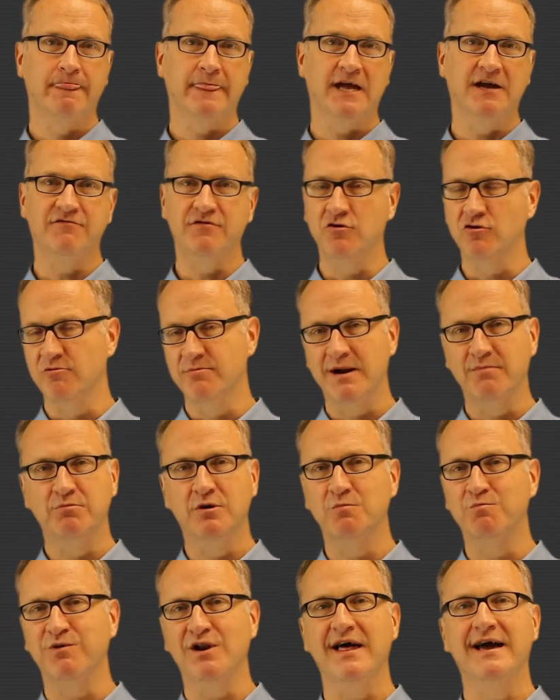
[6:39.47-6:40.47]
If you
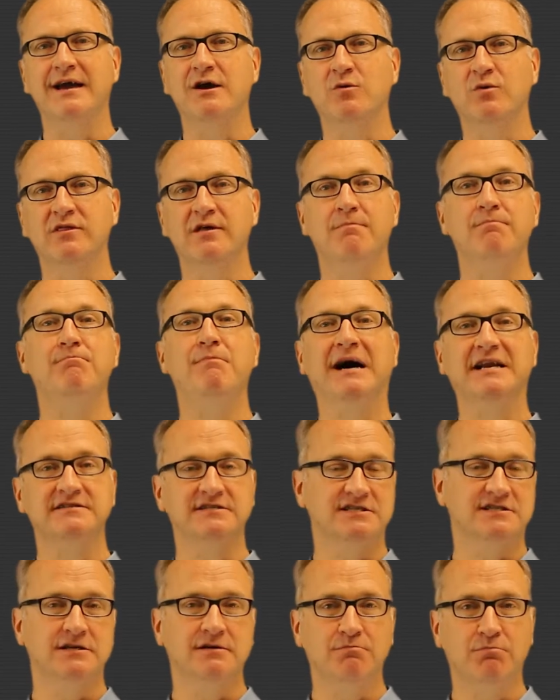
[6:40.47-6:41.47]
remember playing with a
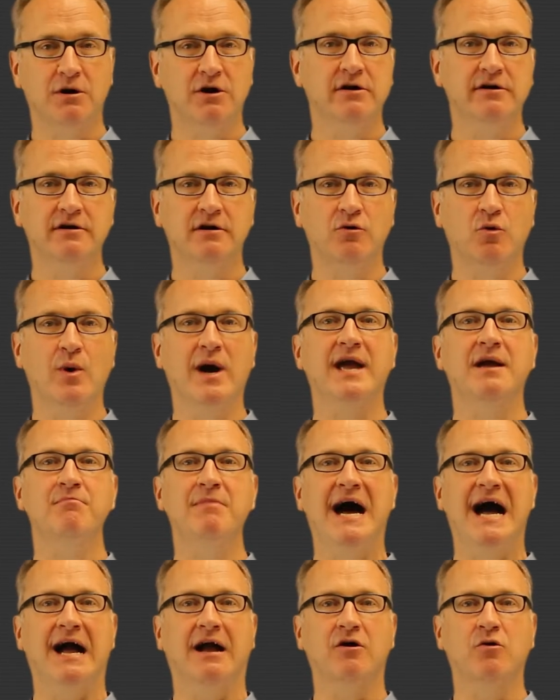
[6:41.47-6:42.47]
Bunsen burner way
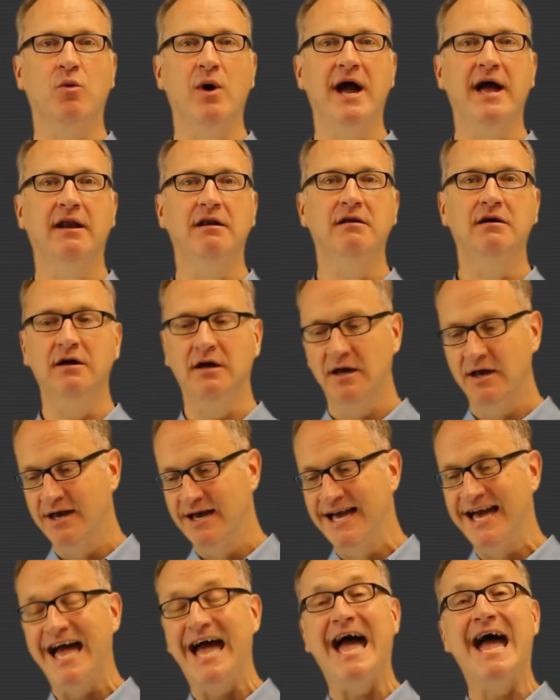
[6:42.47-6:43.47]
back when,
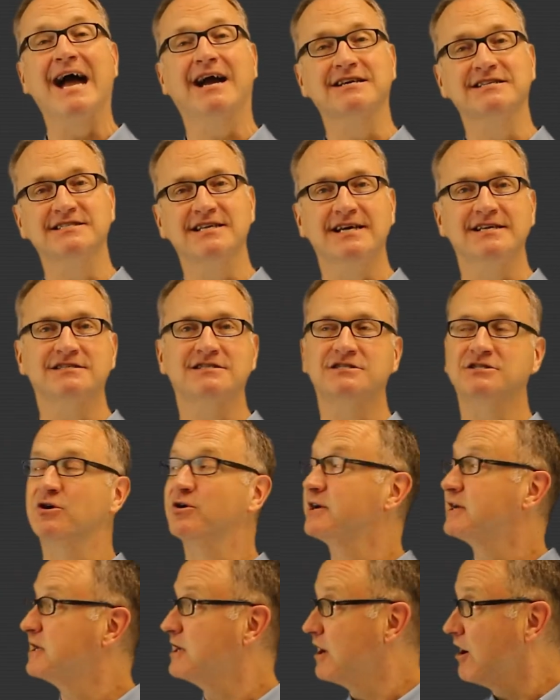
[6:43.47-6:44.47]
excess
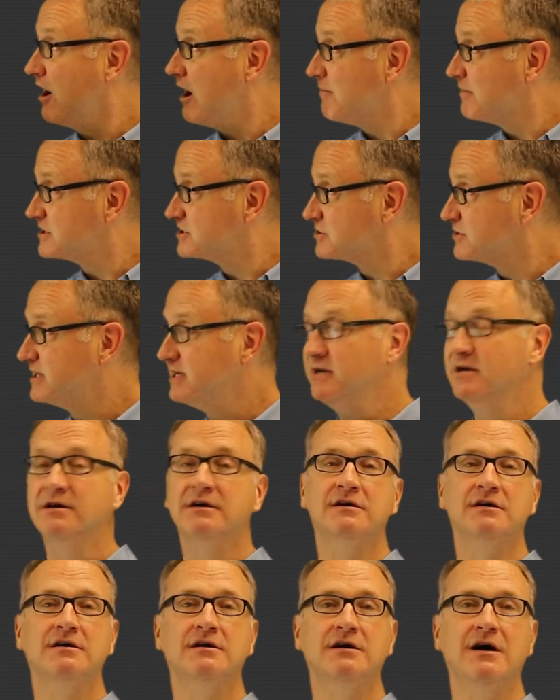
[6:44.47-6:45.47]
stoichiometry,
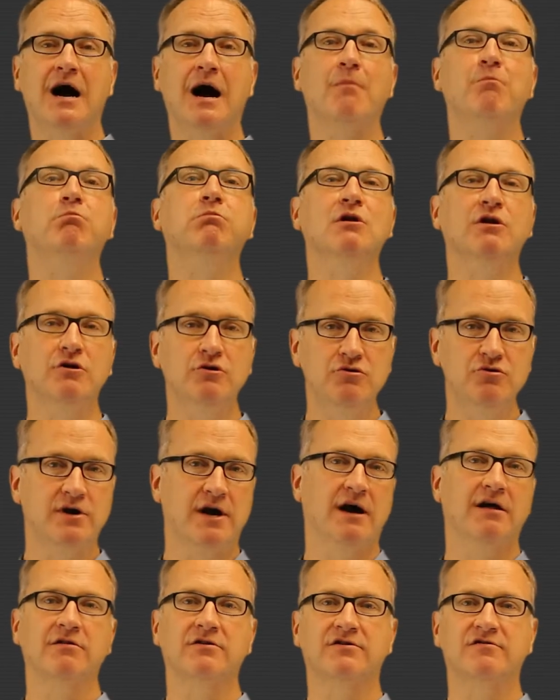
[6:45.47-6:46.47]
a blue
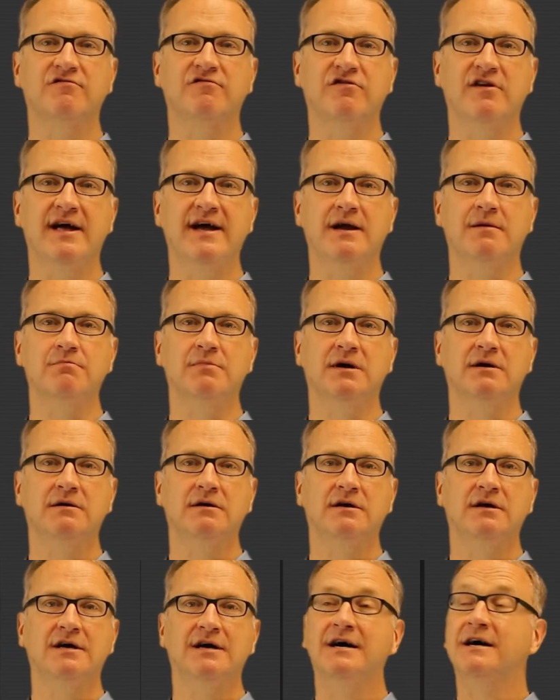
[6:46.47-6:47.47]
colored flame.
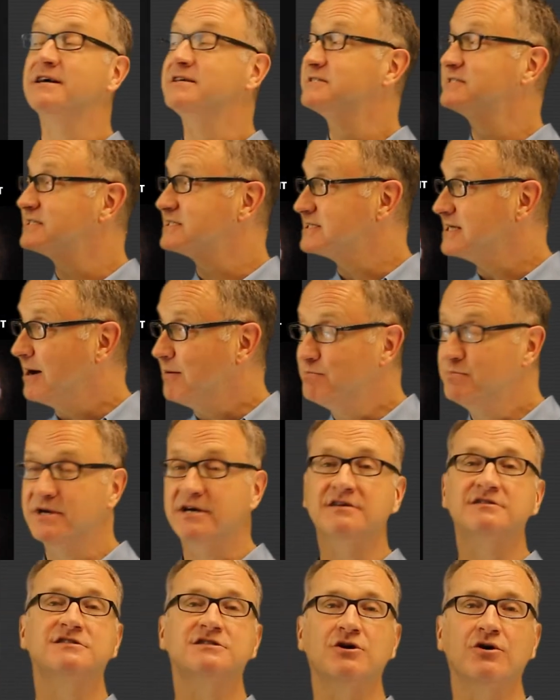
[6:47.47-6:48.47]

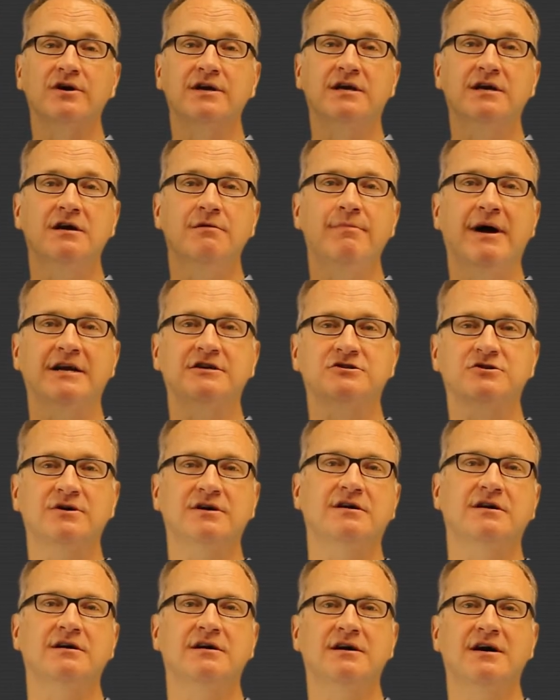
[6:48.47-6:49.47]

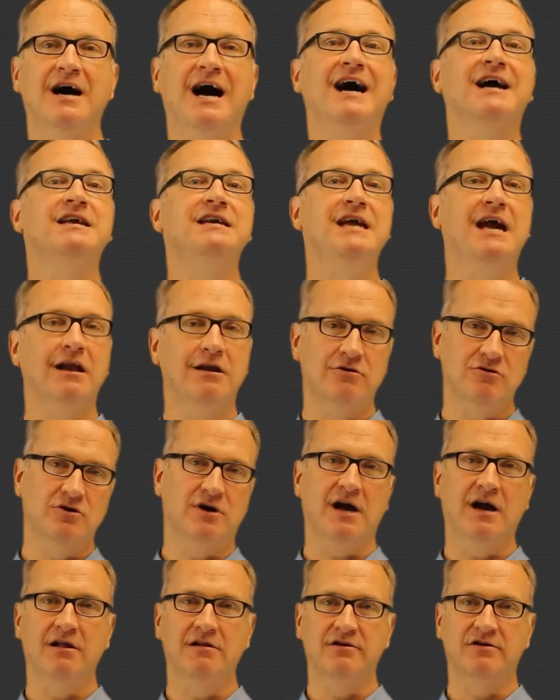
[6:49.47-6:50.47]
Sub-stoichiometric, a yellow
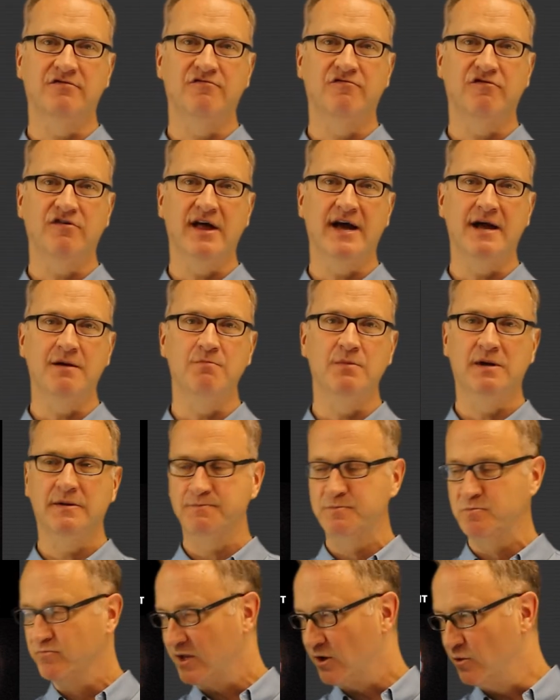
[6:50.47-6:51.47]
colored flame.
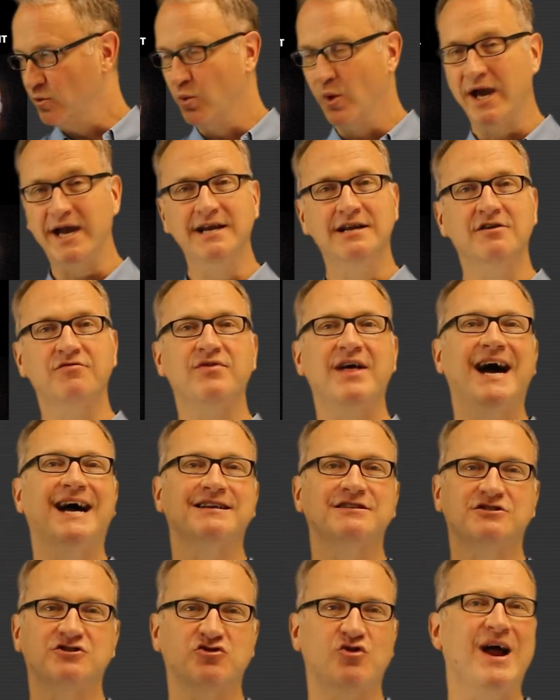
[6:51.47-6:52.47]
Right at
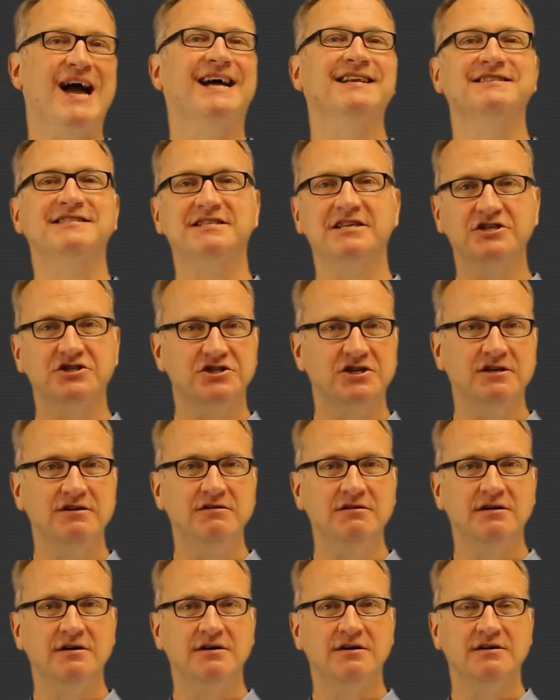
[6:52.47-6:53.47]
that
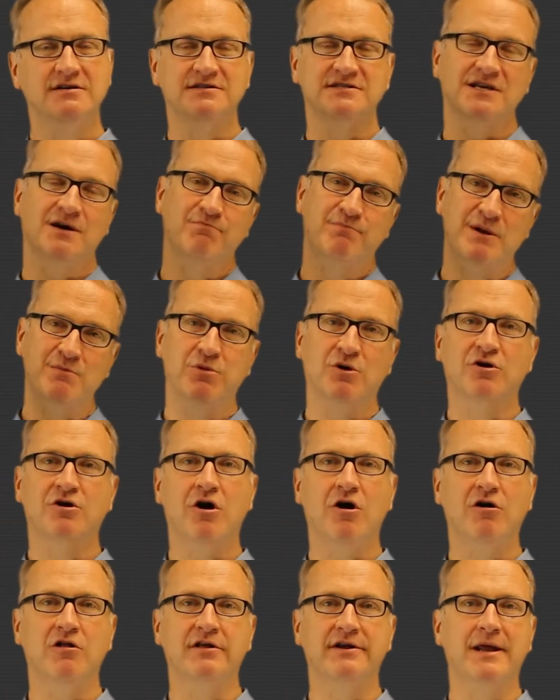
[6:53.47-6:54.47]
transition, some people
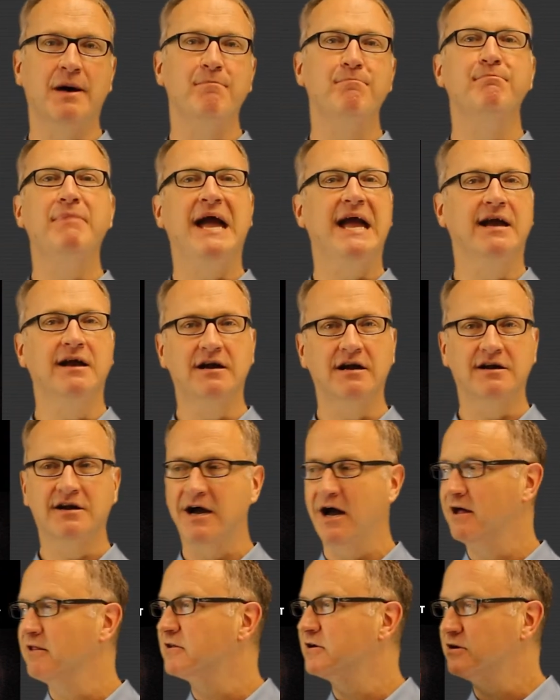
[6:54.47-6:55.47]
call it a pink
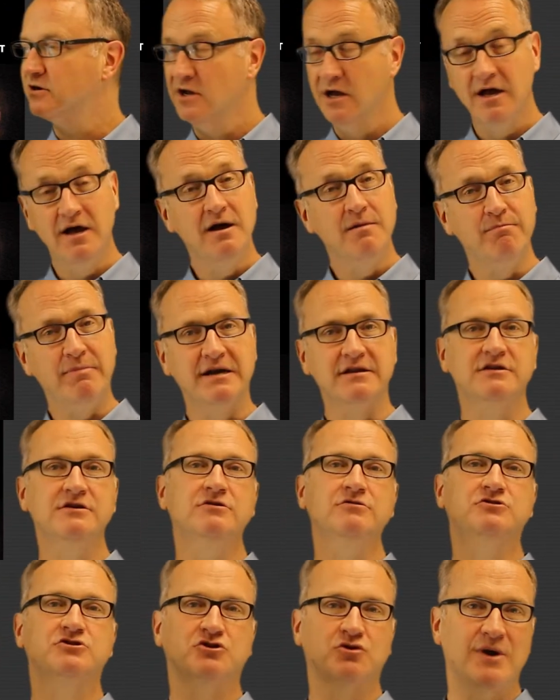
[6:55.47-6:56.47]
color, but
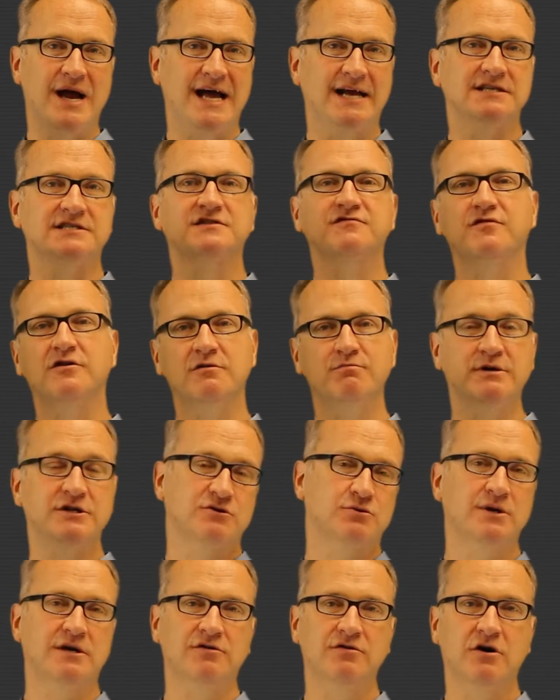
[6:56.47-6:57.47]
you transfer
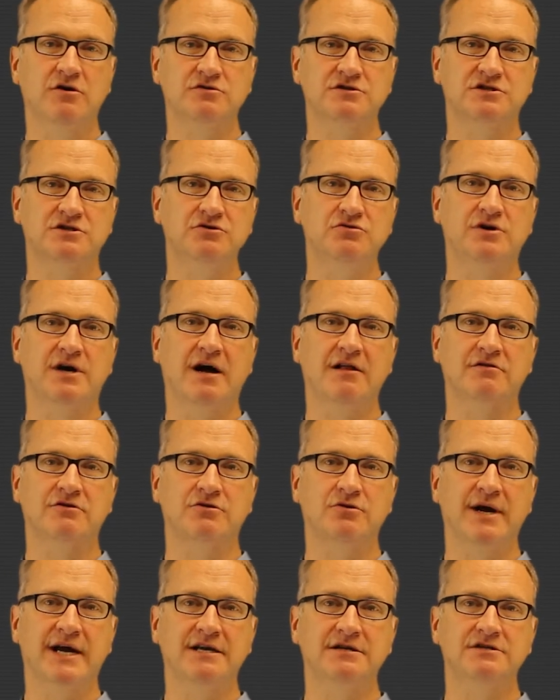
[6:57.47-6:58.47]
between those two color
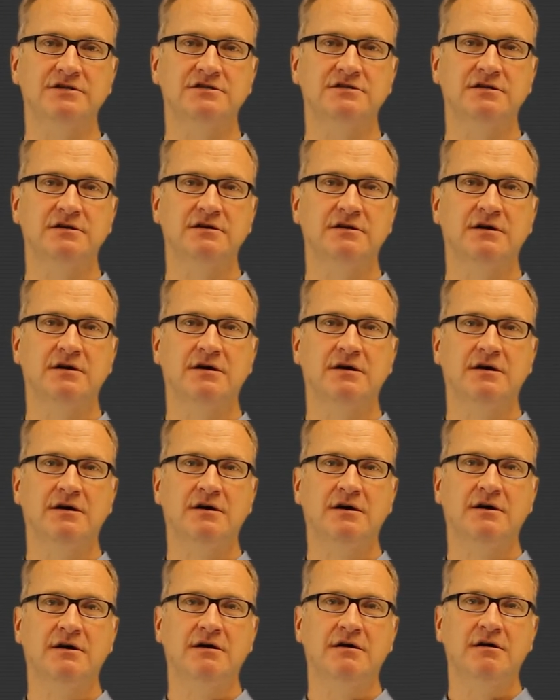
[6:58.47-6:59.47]
ranges.
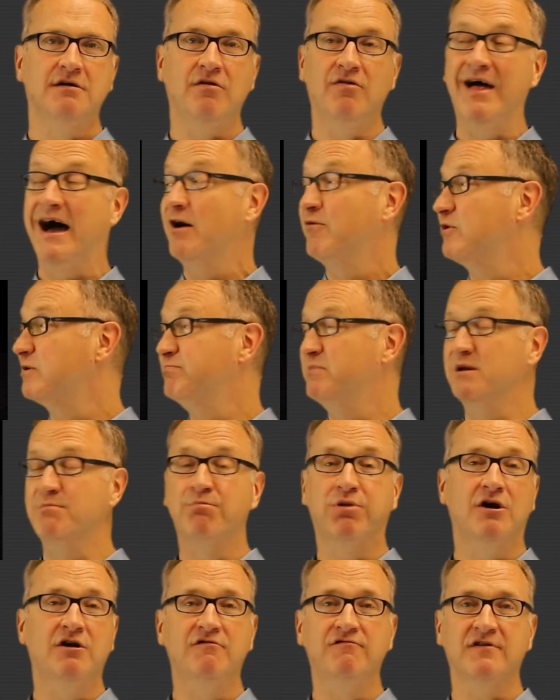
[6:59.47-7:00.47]
That would be
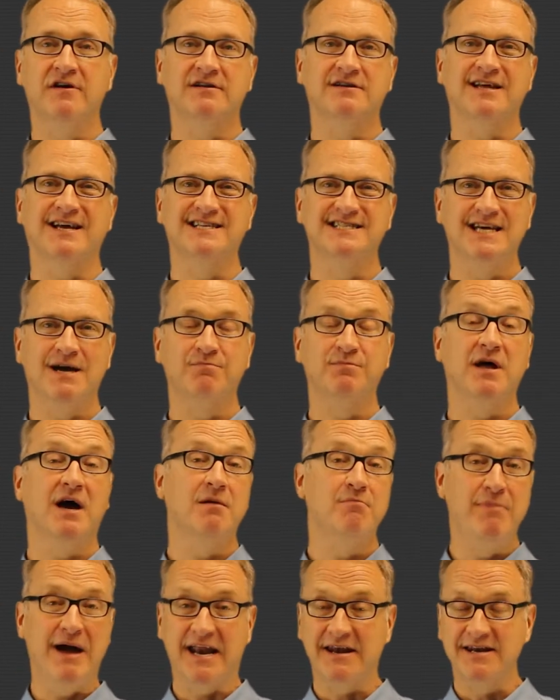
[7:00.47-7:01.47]
perfect, except I
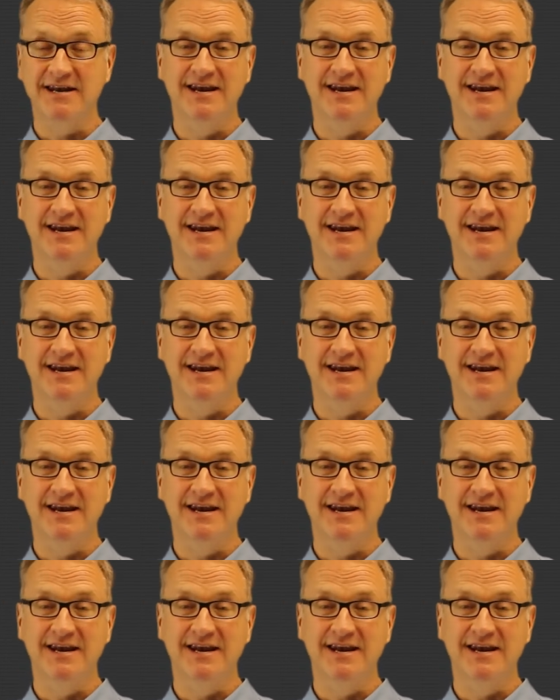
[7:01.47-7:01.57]
bet